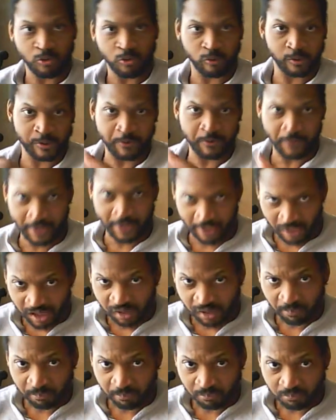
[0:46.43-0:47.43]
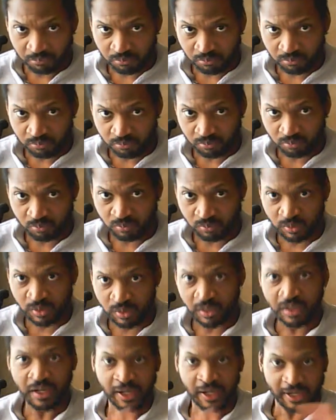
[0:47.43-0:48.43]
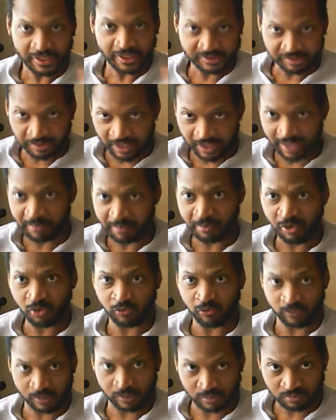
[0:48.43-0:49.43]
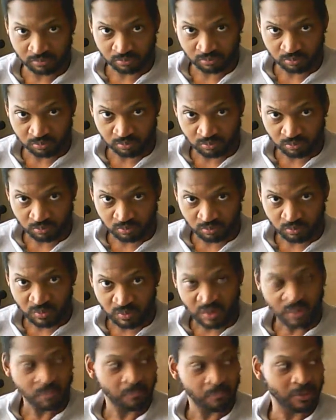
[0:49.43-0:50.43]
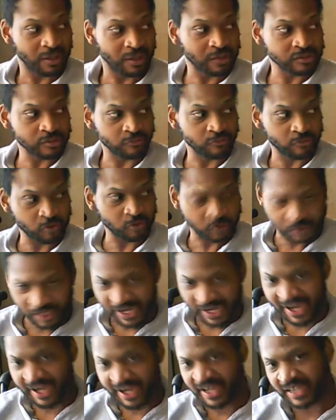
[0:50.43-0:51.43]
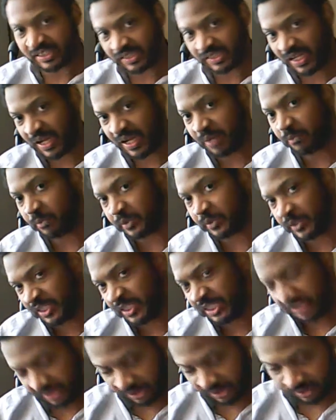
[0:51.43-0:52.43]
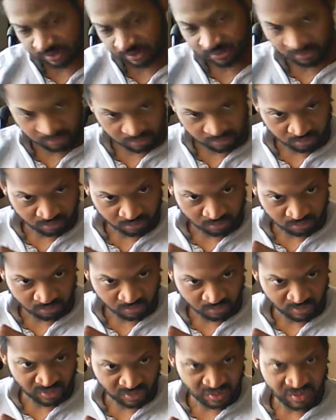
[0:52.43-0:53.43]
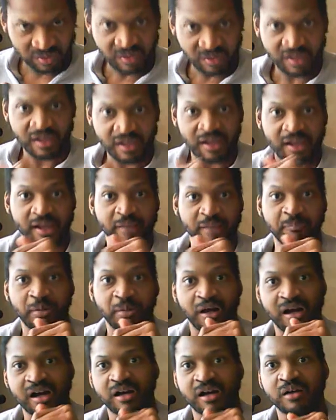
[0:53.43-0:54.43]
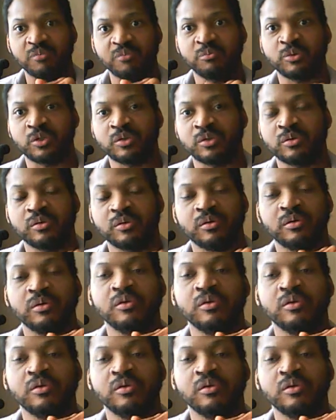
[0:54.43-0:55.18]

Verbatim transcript: or you get up and you keep moving. Because if you stay in that same position, it becomes